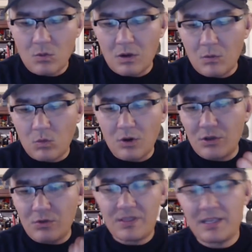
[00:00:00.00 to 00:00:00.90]
Well, what do
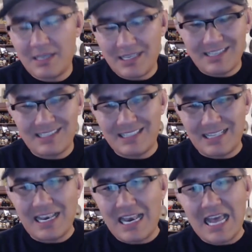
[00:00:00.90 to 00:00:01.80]
you think is
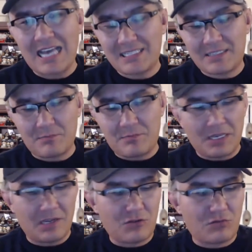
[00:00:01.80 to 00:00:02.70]
the next
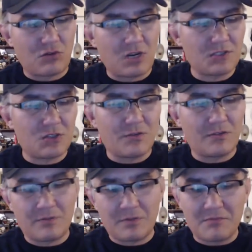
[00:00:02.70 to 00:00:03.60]
big
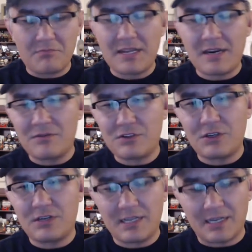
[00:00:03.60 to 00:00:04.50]
crossover from competitive
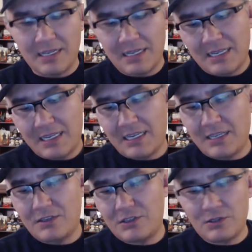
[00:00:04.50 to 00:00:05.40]
shooting
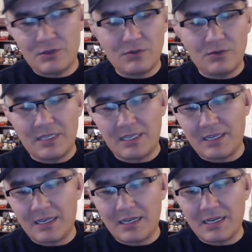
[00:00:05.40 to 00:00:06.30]
into
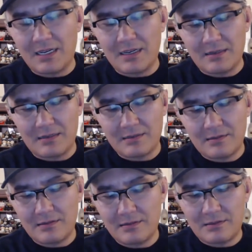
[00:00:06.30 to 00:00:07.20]
the uh,
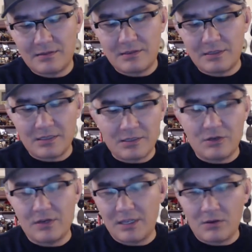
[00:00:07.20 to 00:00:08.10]
to the
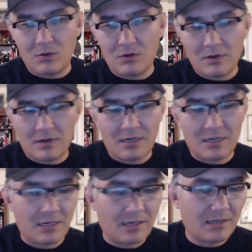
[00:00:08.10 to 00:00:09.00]
duty or
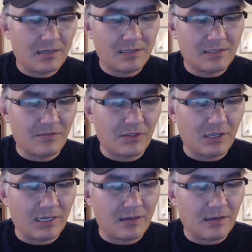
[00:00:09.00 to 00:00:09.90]
uh,
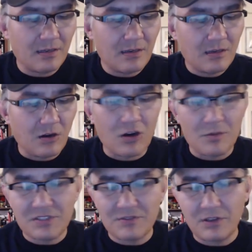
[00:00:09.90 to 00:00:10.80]
civilian
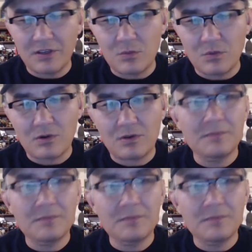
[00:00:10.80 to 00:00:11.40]
armed civilian world?